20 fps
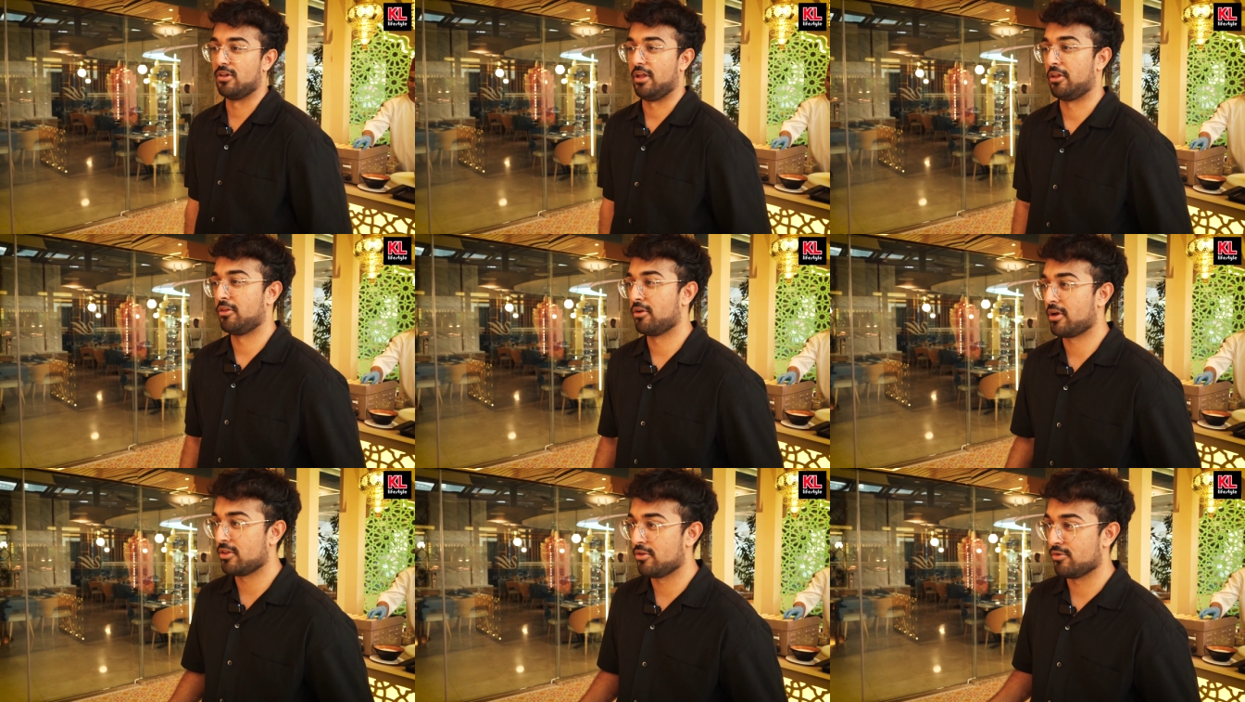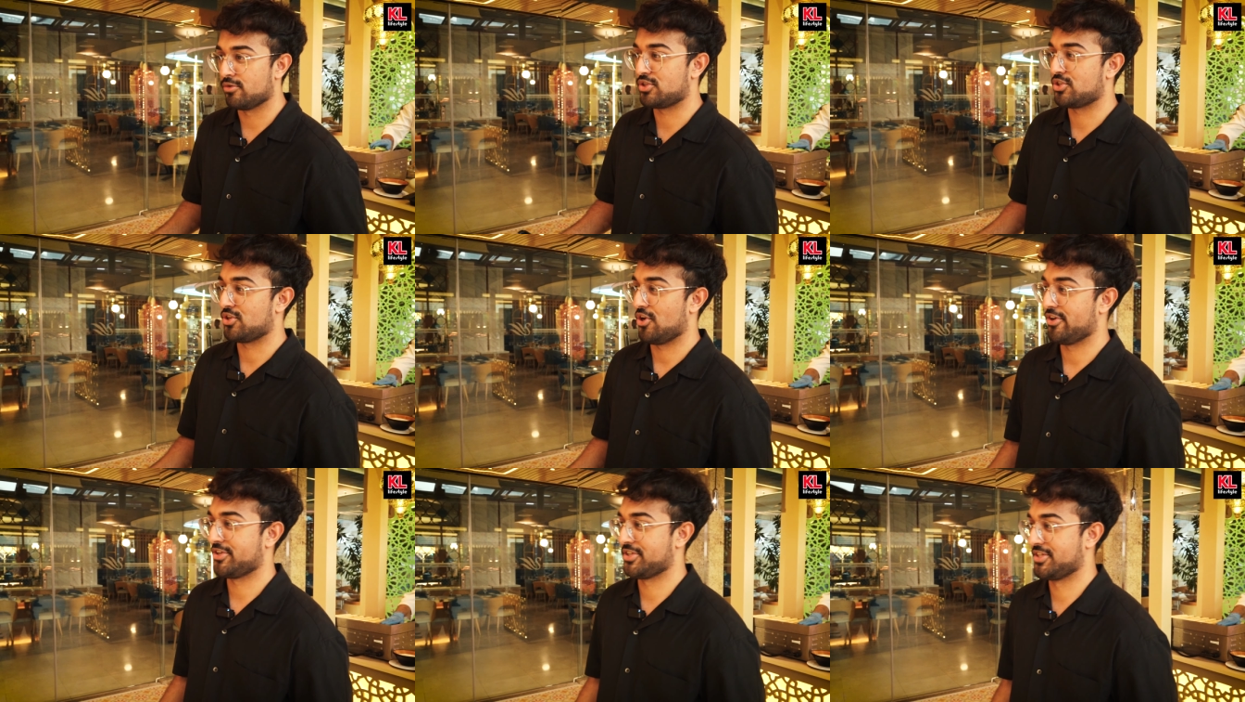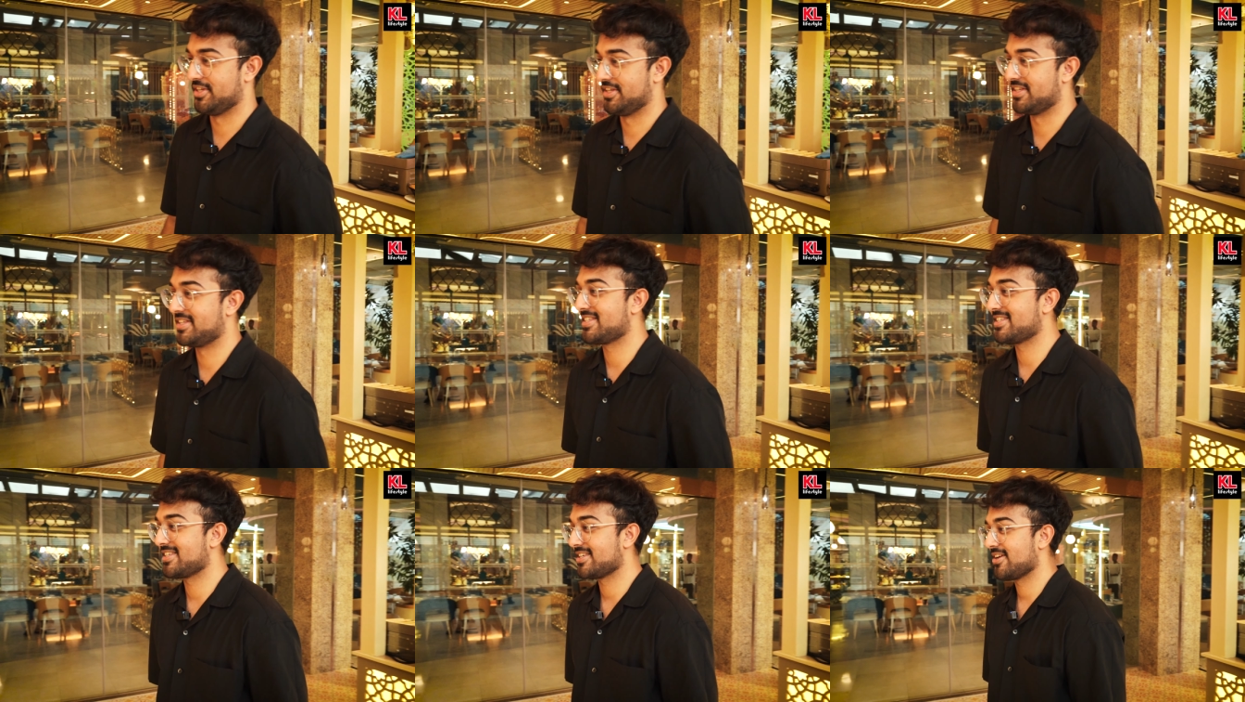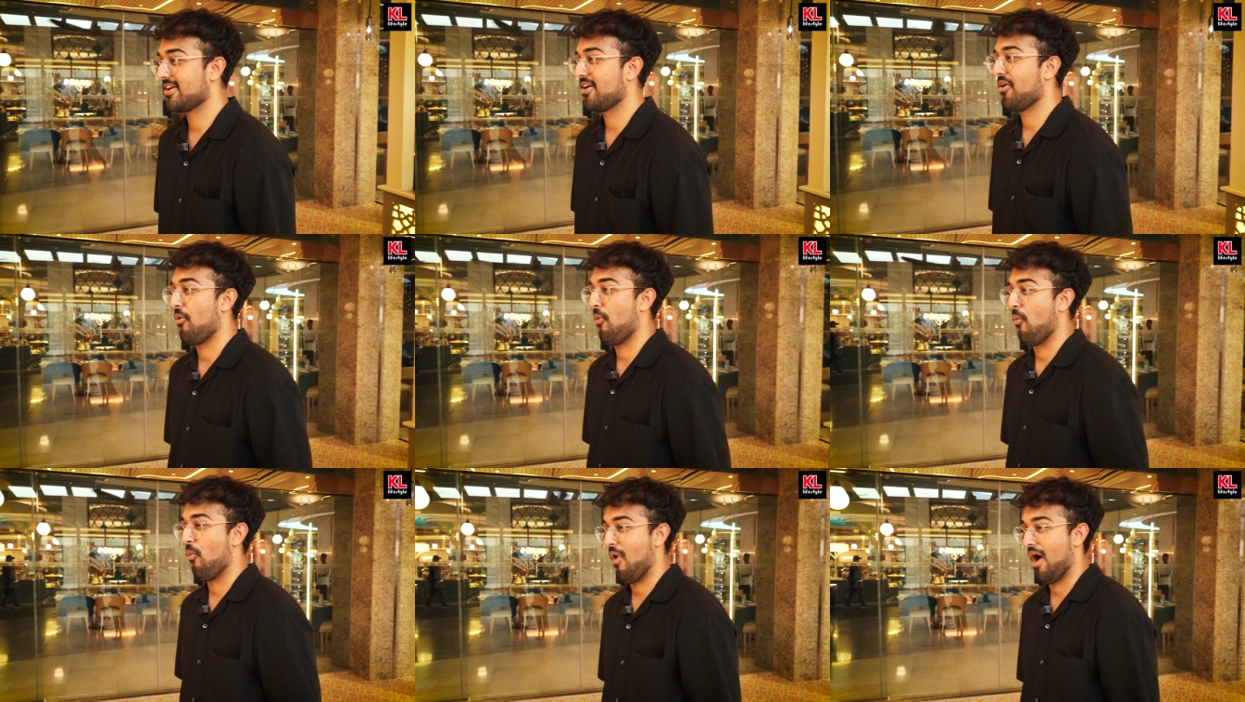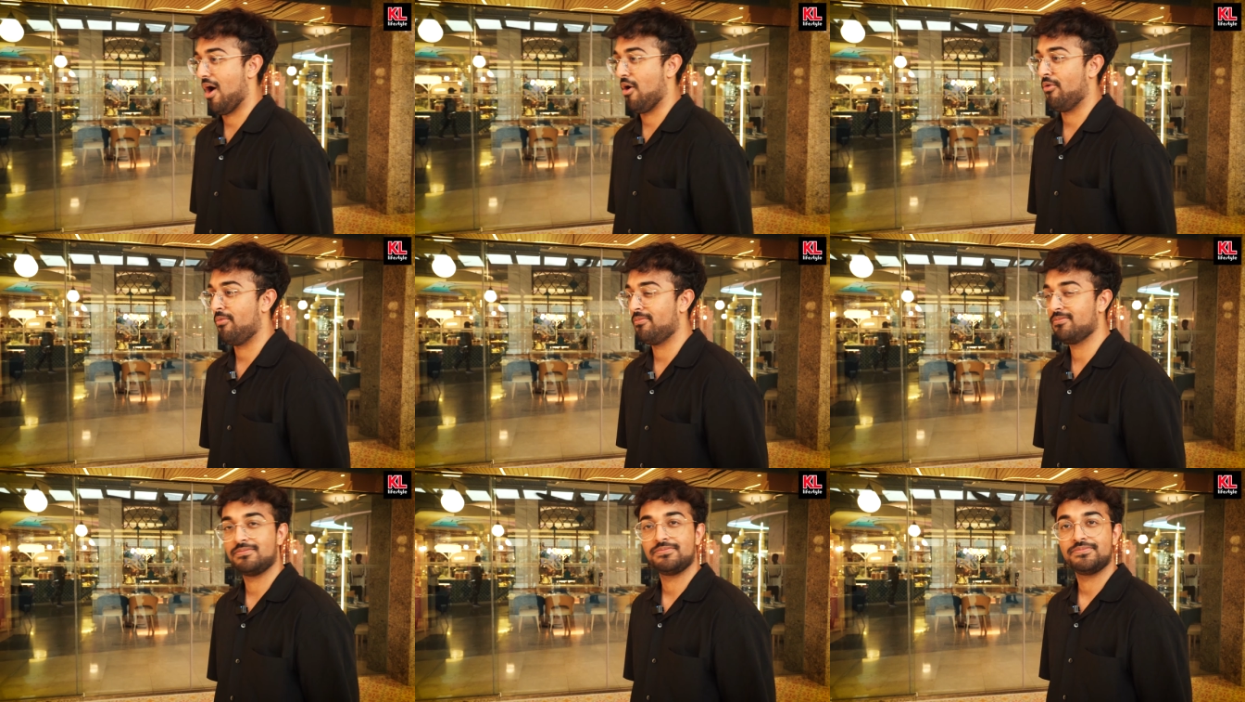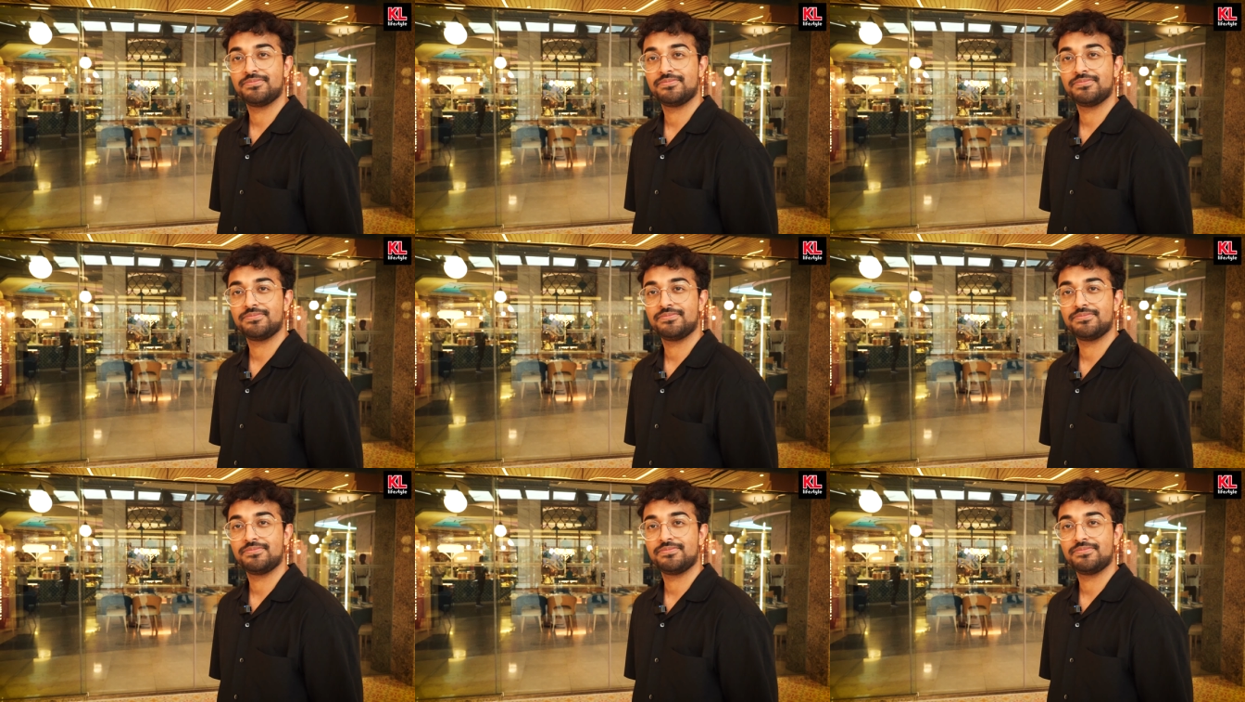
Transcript: Like, look at those sauces. Wow.